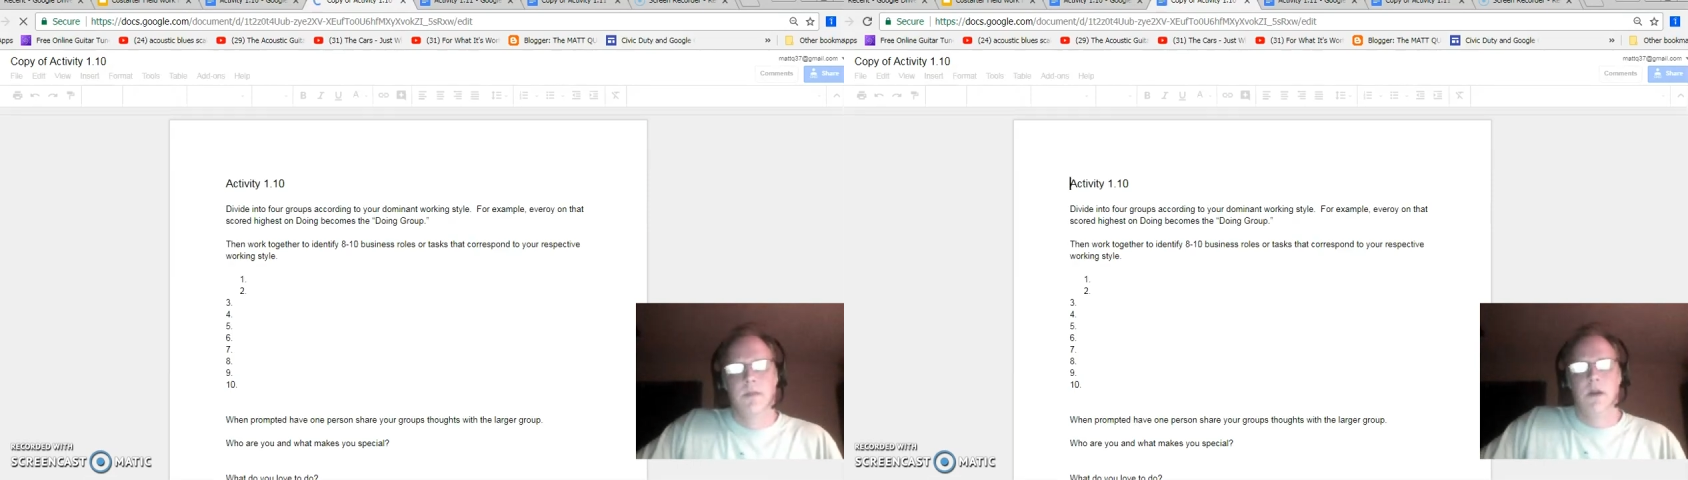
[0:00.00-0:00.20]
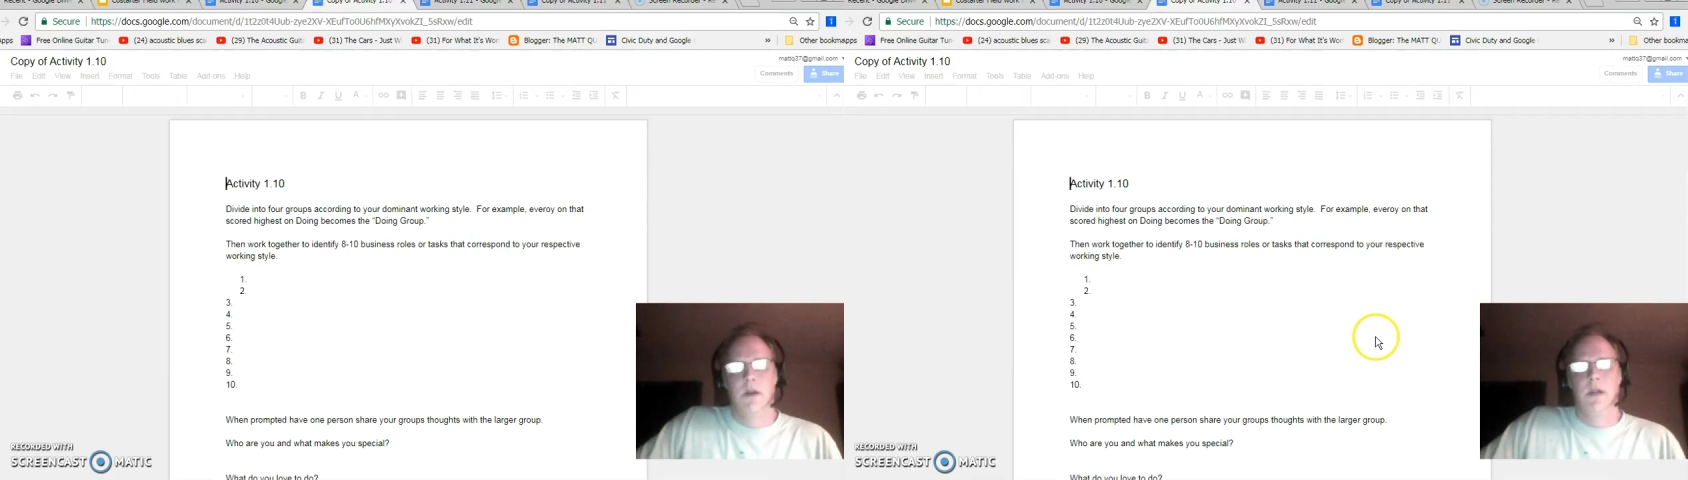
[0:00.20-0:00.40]

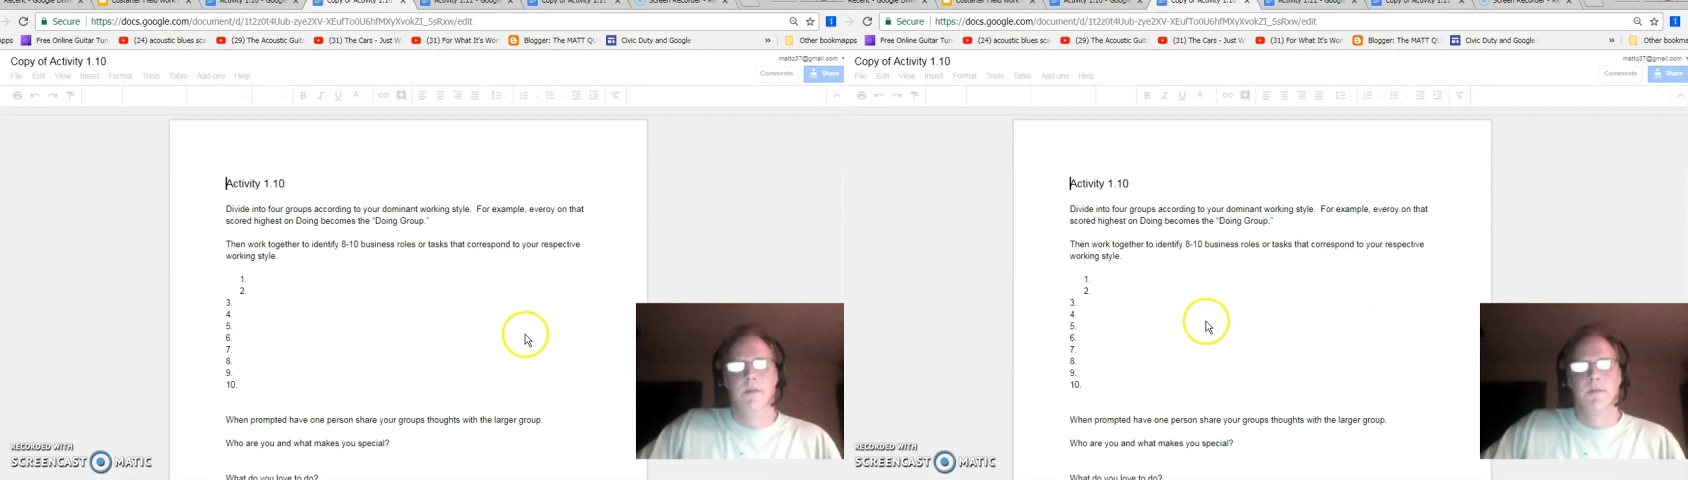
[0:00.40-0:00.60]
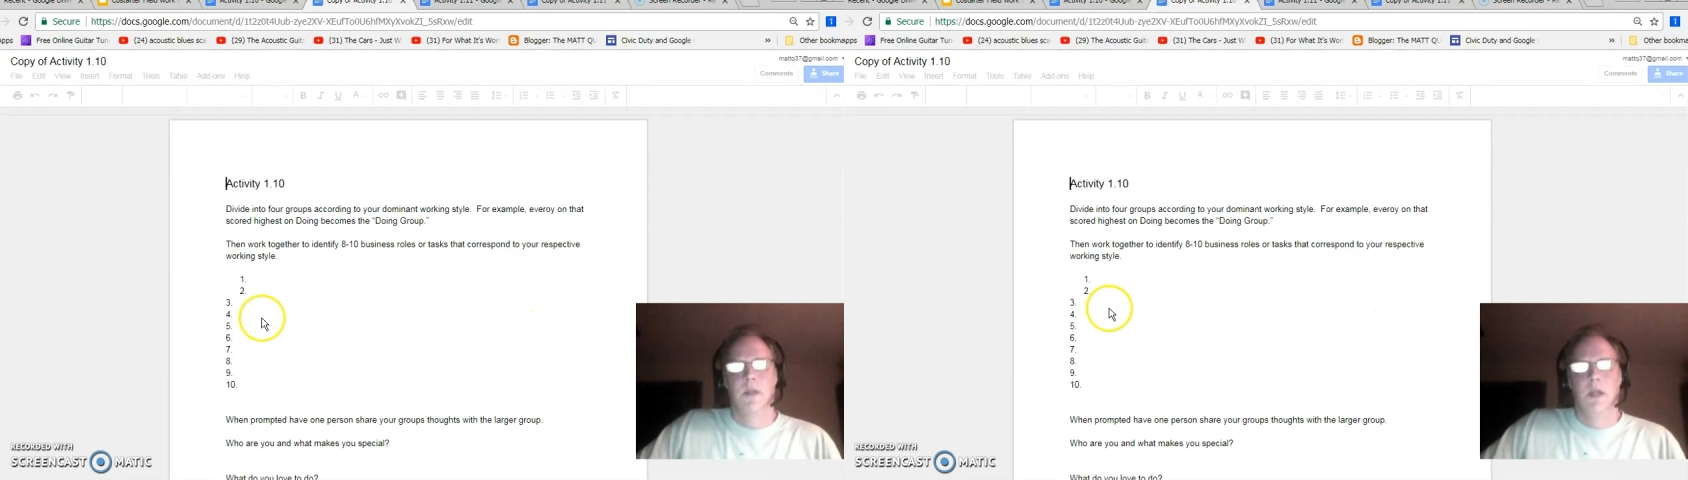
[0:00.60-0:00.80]
Alright,
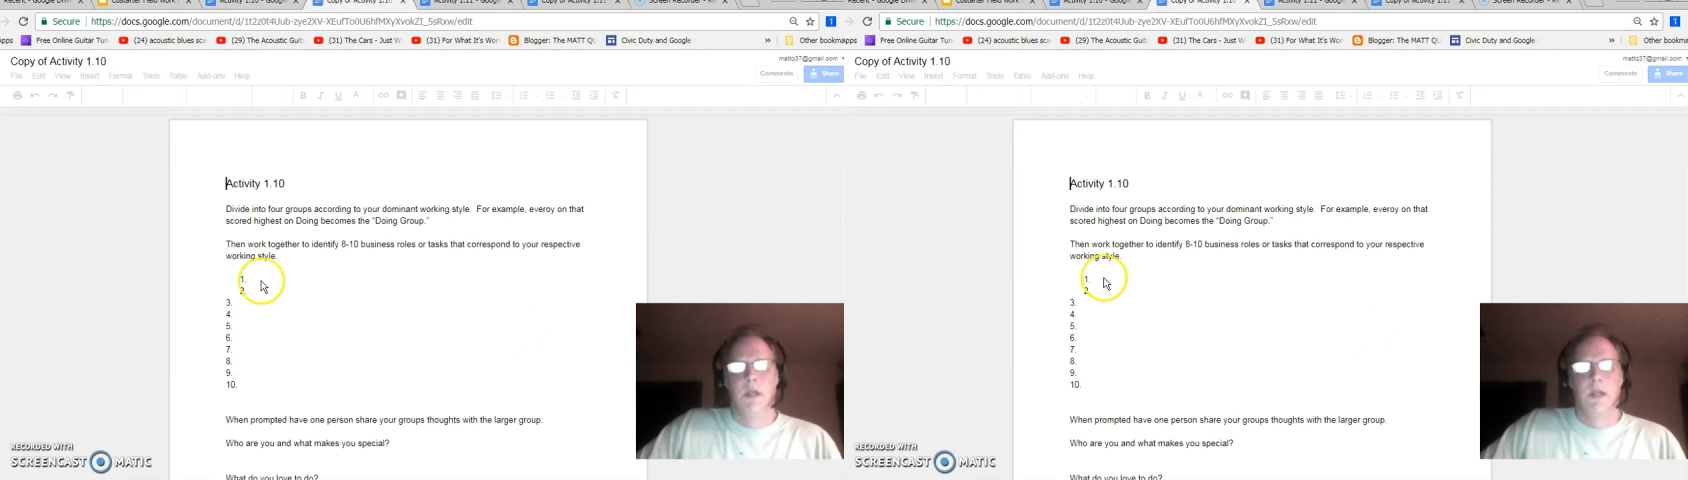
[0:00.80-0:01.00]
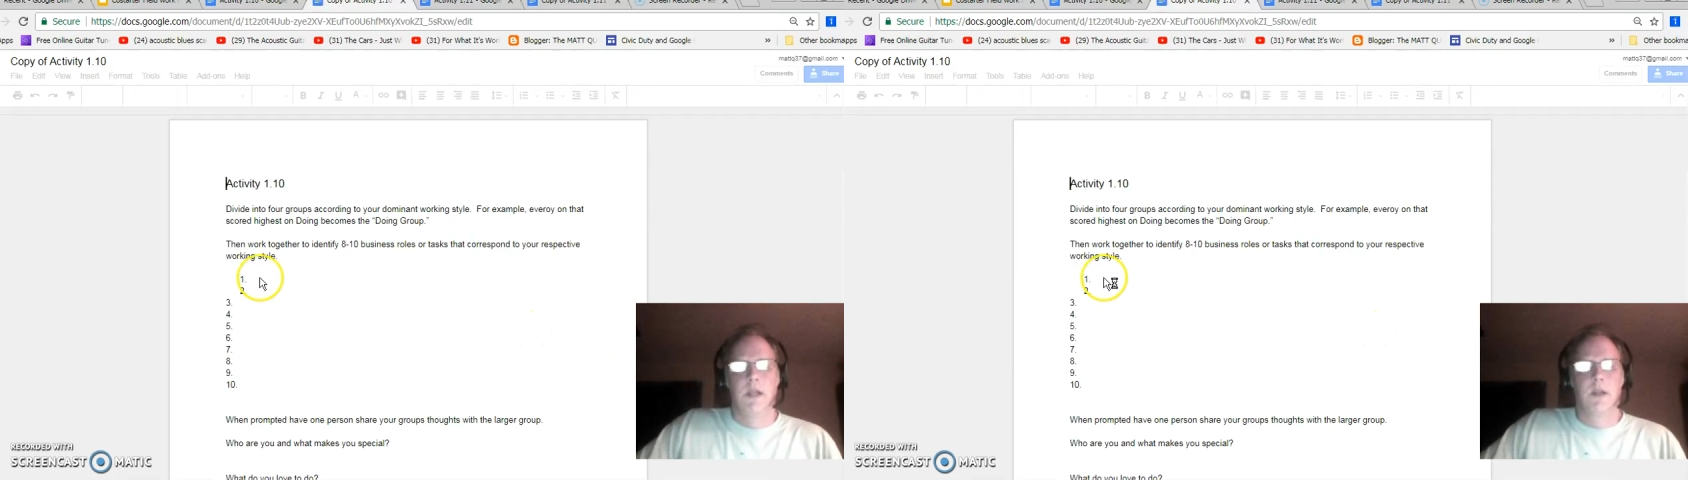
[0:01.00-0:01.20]

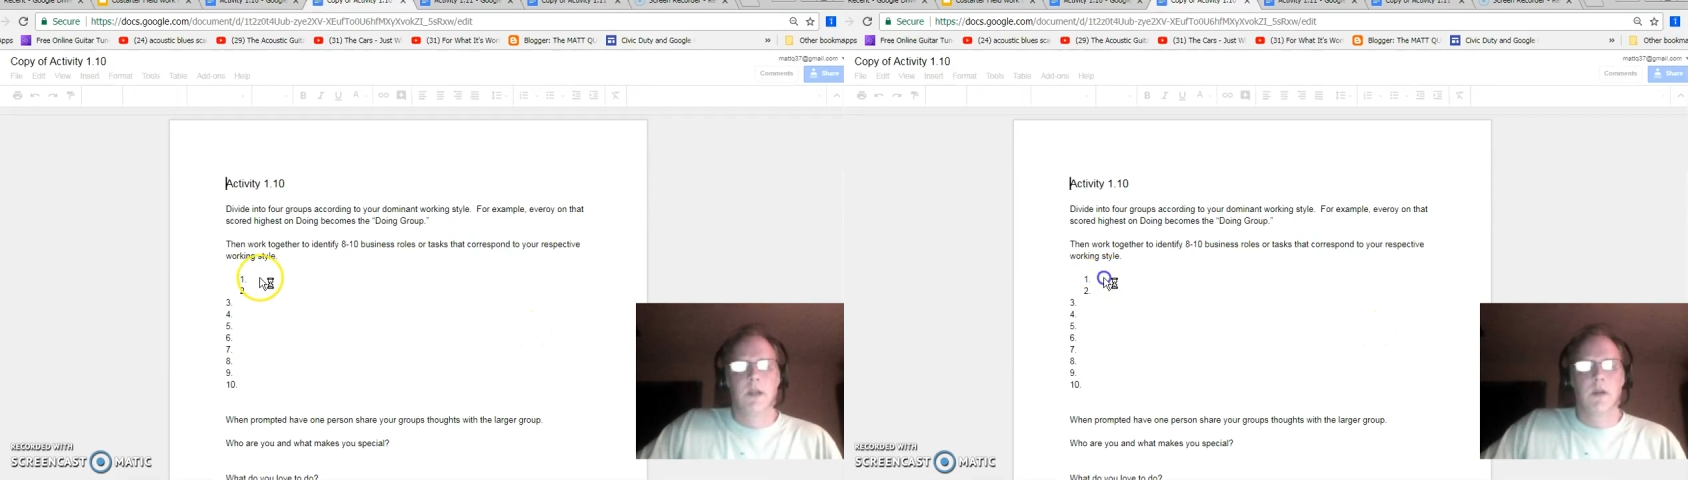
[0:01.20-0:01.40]
now you can